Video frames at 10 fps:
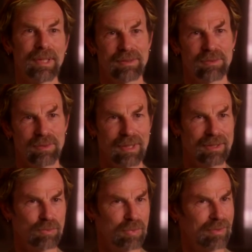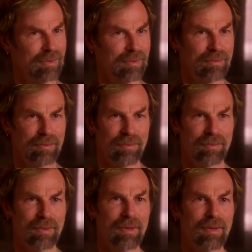It's with
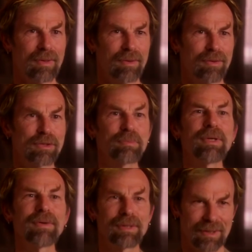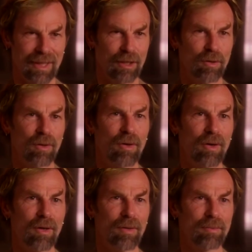the spirits they can
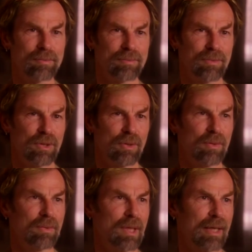call, you know,